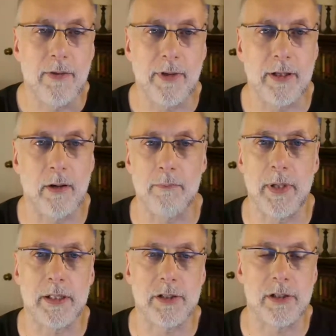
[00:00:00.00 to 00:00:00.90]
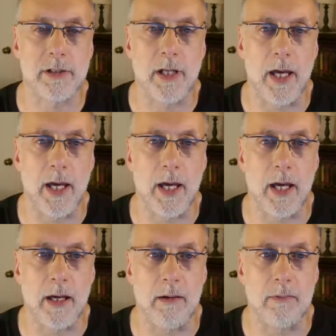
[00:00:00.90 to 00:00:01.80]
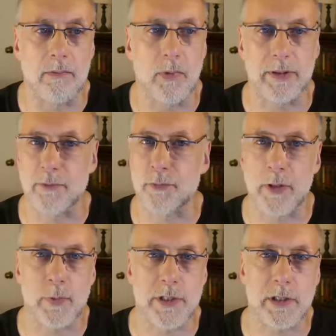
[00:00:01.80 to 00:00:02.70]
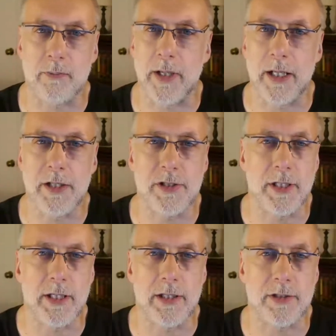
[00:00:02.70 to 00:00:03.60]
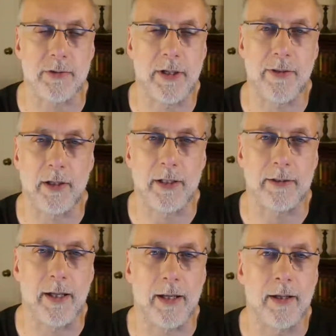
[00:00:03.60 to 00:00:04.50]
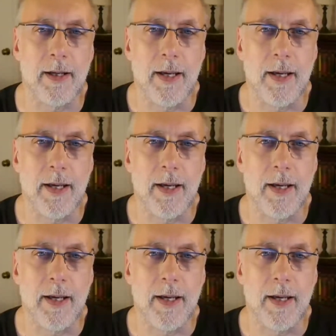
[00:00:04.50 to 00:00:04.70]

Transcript: they don't mention what the frequency range is or anything like that.